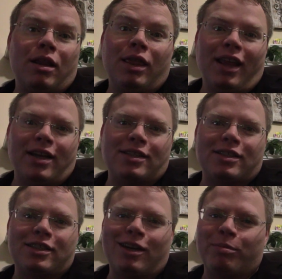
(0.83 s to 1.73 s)
Ladies
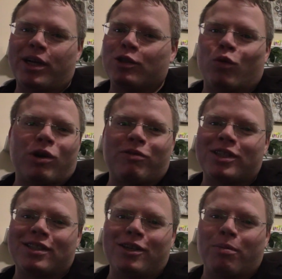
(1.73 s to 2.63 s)
and gentlemen, it's wonderful
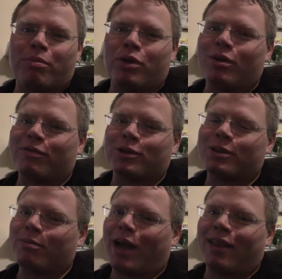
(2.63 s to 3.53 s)
to see your beautiful
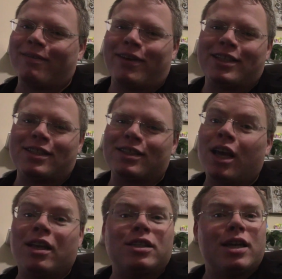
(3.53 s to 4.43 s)
smiling faces.
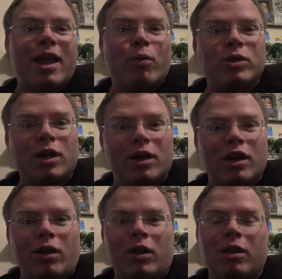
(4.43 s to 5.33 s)
Today we're talking
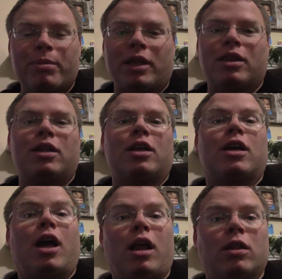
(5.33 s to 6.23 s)
all about
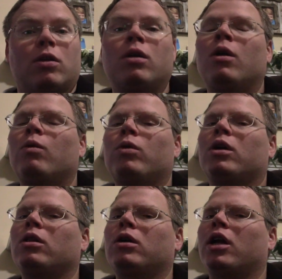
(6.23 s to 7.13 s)
color. We're
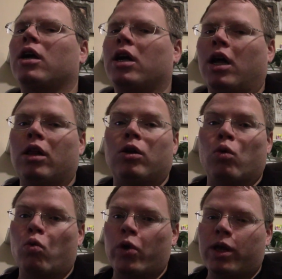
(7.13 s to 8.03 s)
going to look at a color
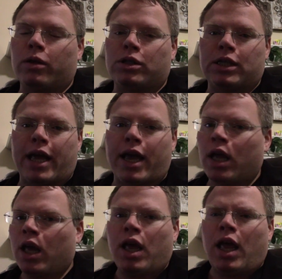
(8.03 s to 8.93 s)
wheel today,
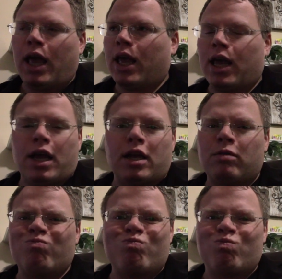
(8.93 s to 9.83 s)

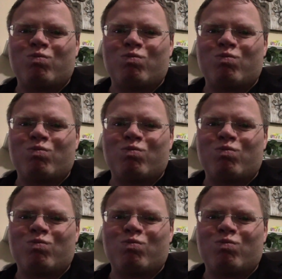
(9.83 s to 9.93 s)
and